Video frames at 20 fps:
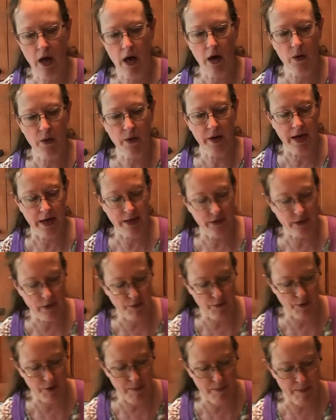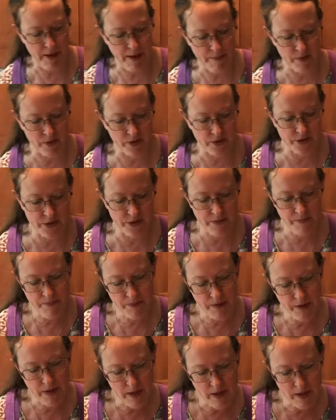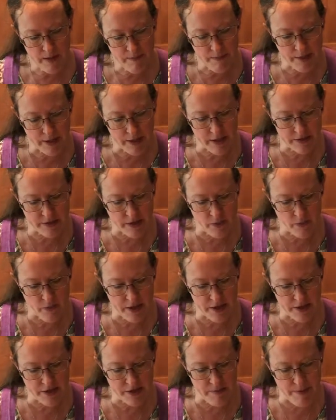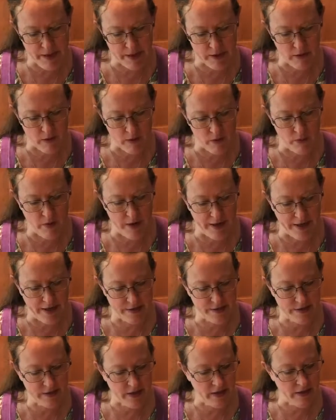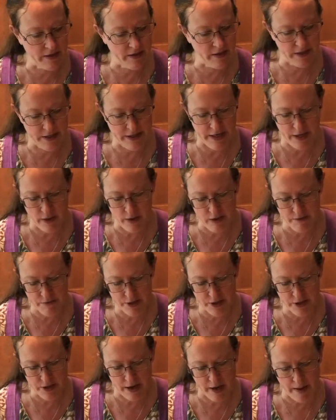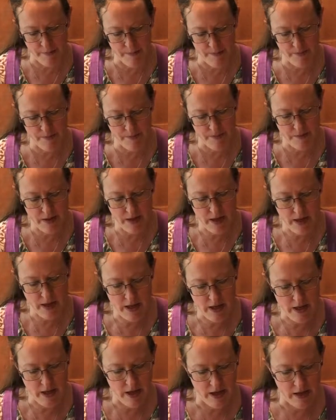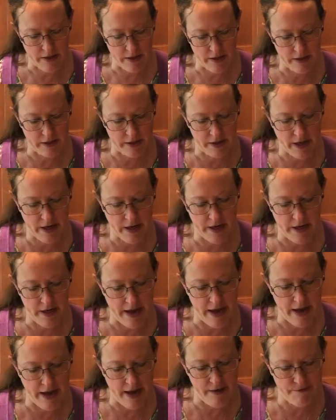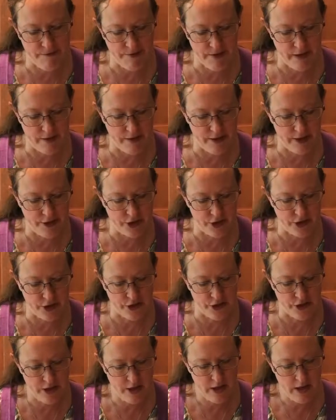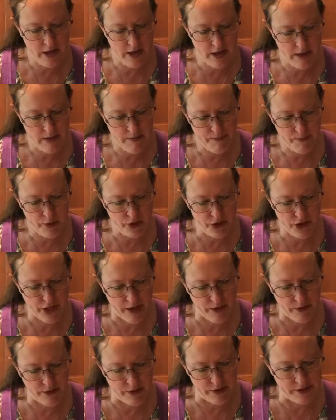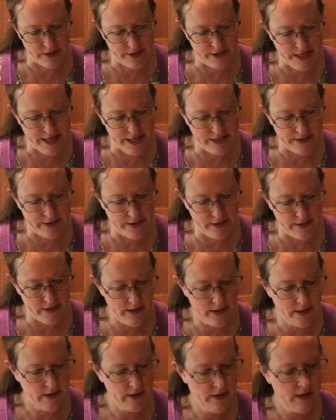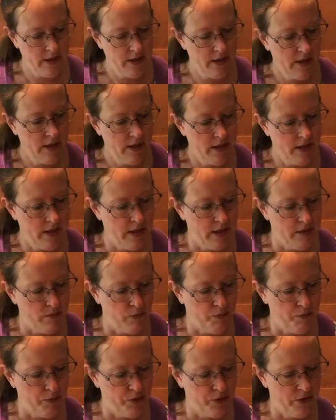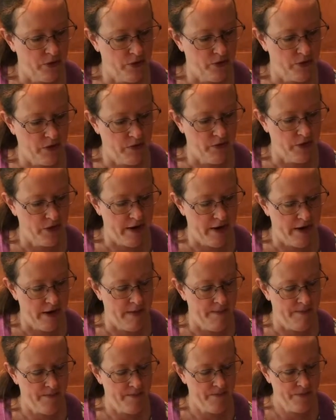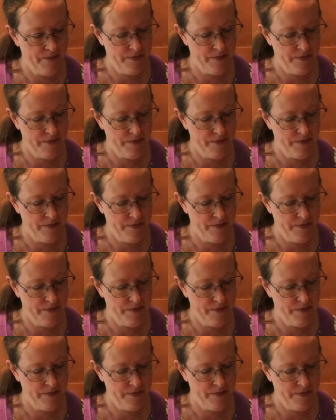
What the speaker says: Okay, so for the peppers, because I want it to make little rings, I'm going to take off the top. I'm going to cut it in half and then just push out the seeds. We'll put those over there.